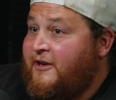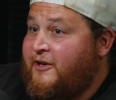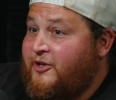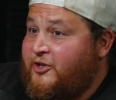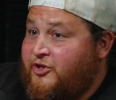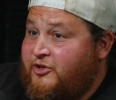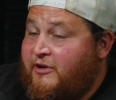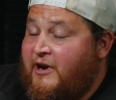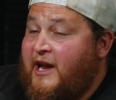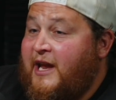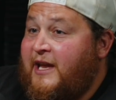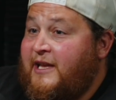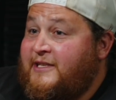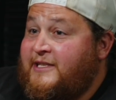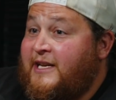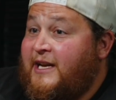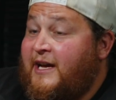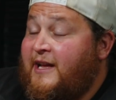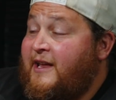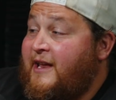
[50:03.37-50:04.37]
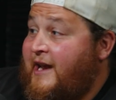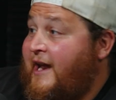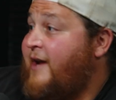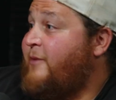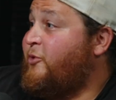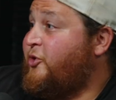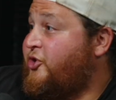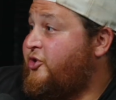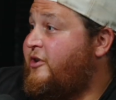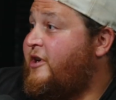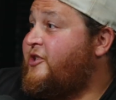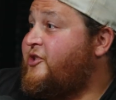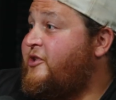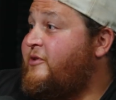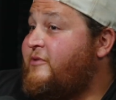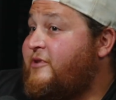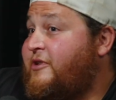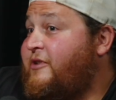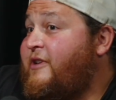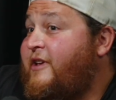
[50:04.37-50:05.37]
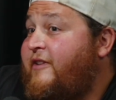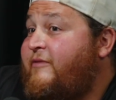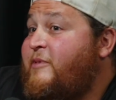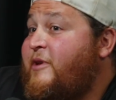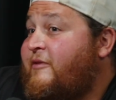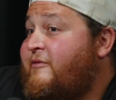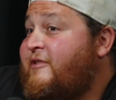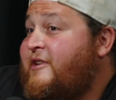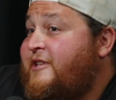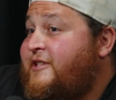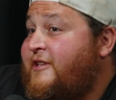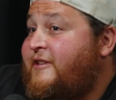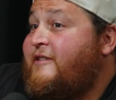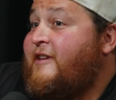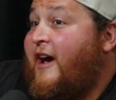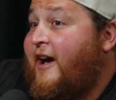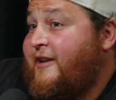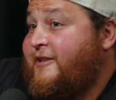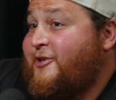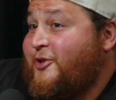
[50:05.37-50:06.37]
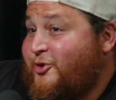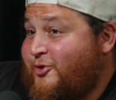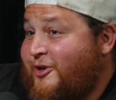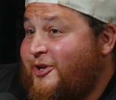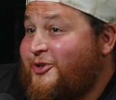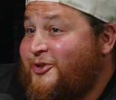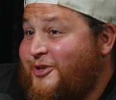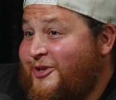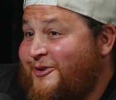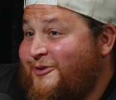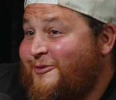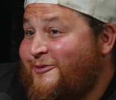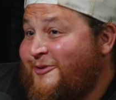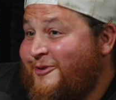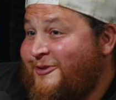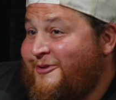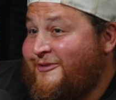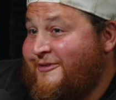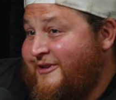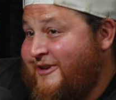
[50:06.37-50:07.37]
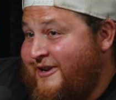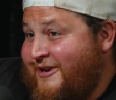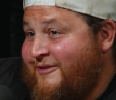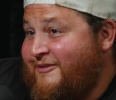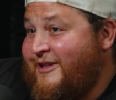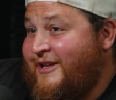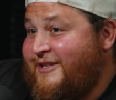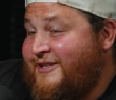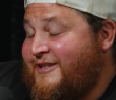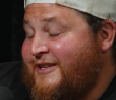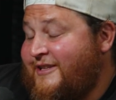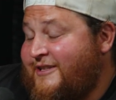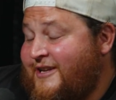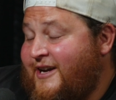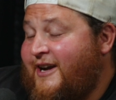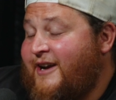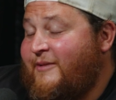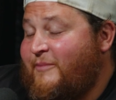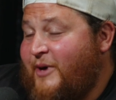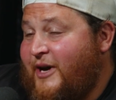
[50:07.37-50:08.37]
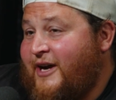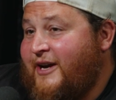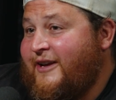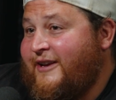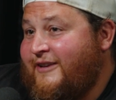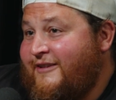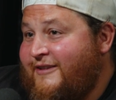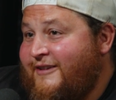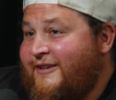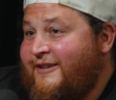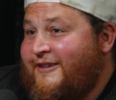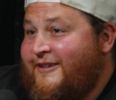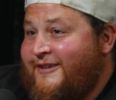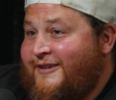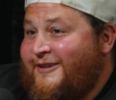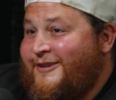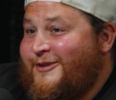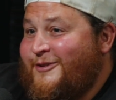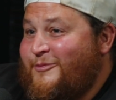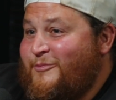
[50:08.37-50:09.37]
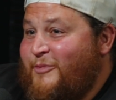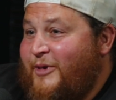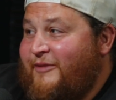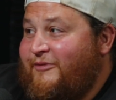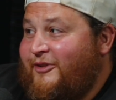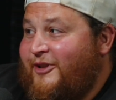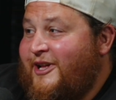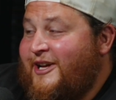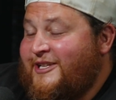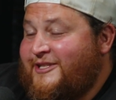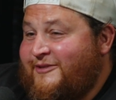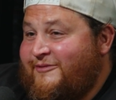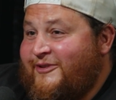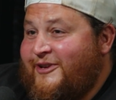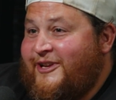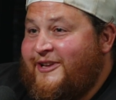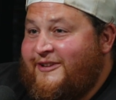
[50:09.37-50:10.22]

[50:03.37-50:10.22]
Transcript: trades, and I will trust you until you give me a reason not to trust you. You know, that's kind of my philosophy.